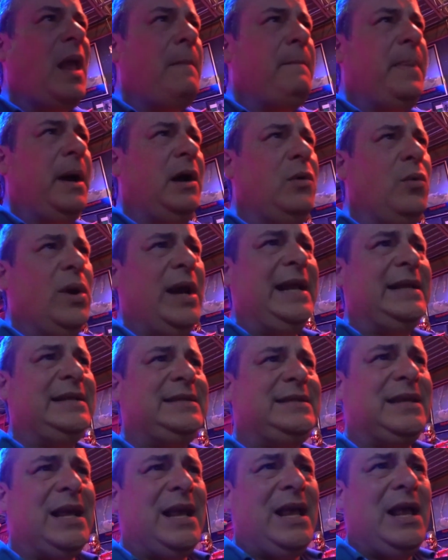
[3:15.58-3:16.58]
But when
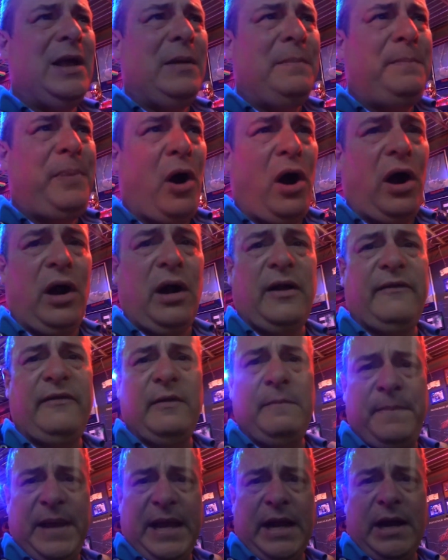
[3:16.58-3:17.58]
it's part of
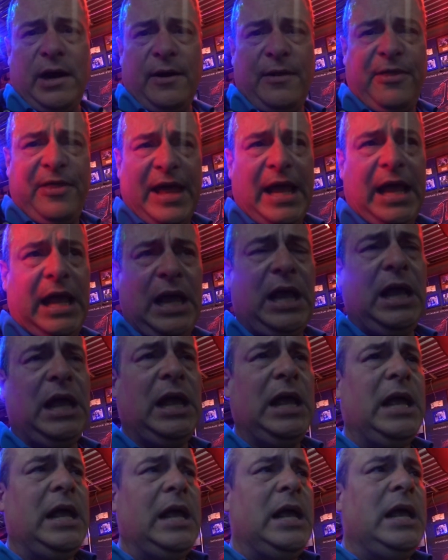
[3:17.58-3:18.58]
a bigger
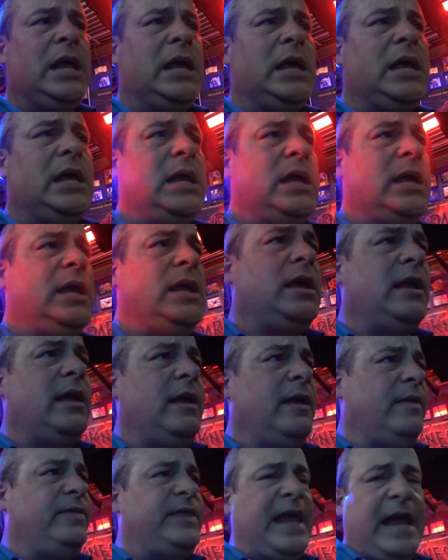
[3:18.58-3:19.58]
thing,
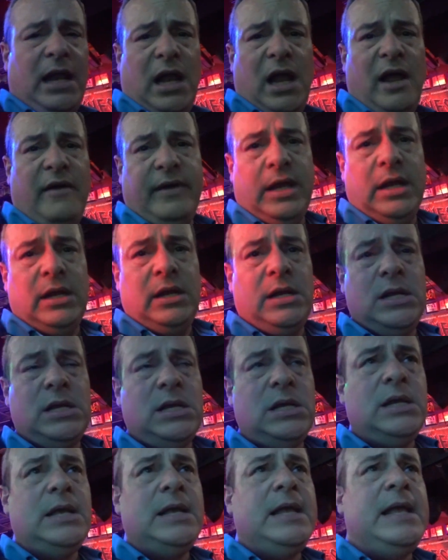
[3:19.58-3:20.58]
they love it.
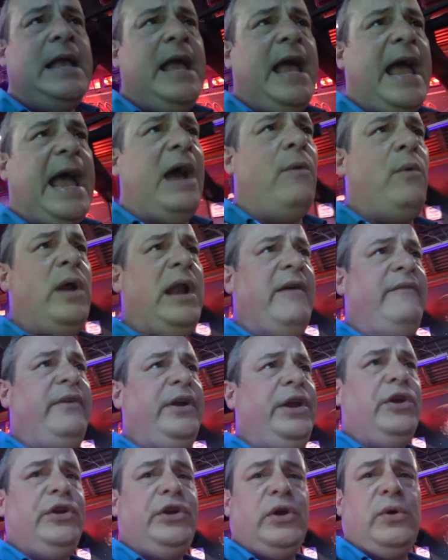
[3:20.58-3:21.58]
And
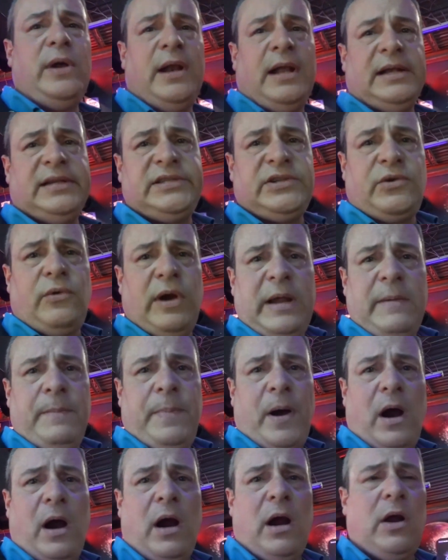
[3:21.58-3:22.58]
whenever you're doing a scream
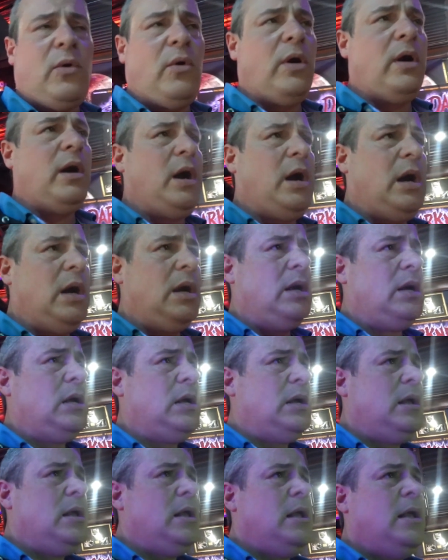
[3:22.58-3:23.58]
park or
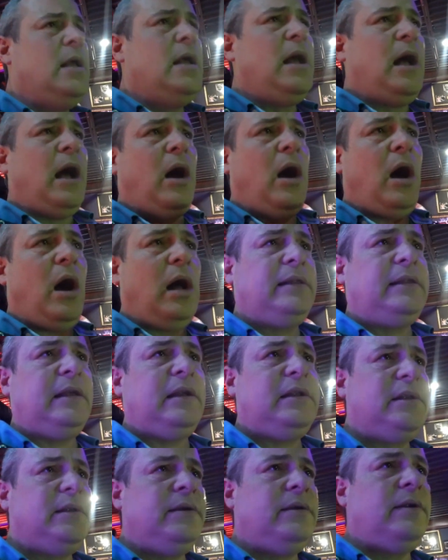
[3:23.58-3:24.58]
a
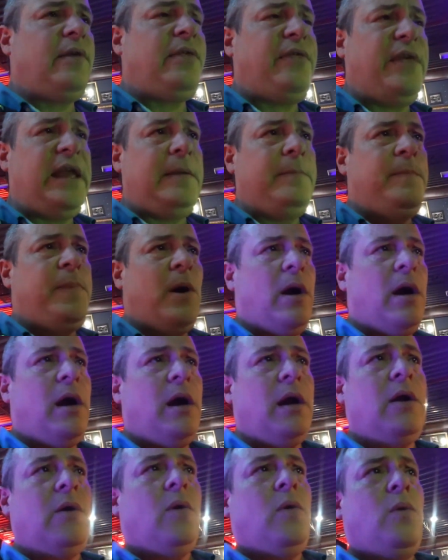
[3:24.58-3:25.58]
haunted theme
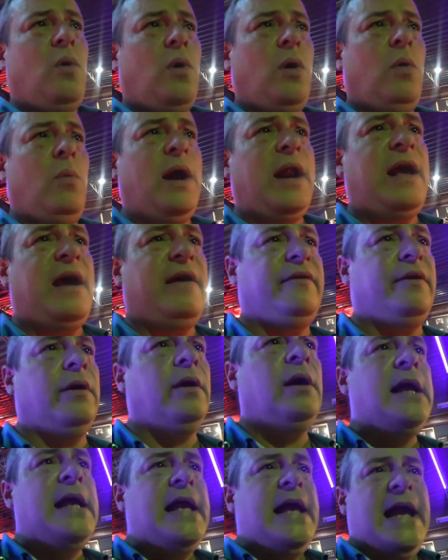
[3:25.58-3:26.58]
park or
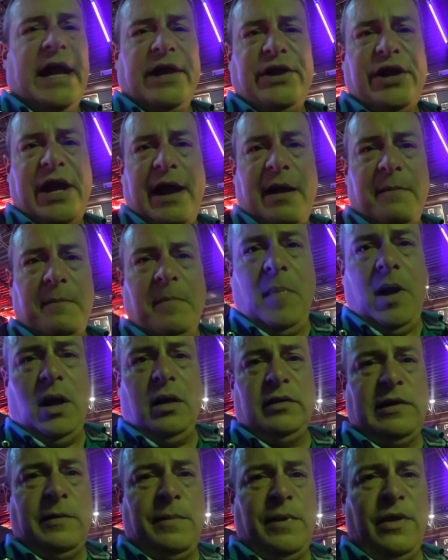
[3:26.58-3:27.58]
whatever, and you got
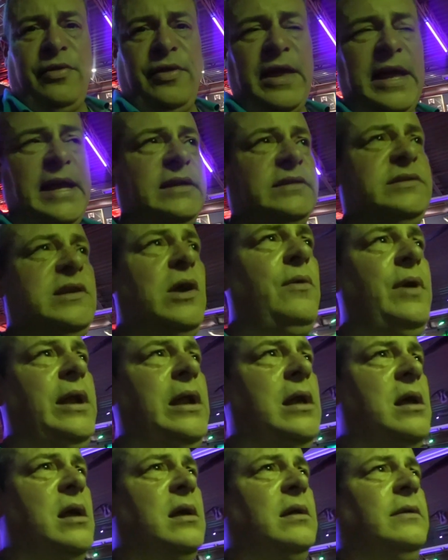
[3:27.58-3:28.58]
multiple things
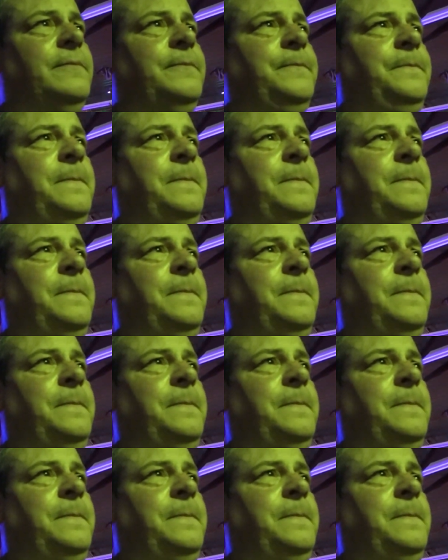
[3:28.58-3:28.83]
going on,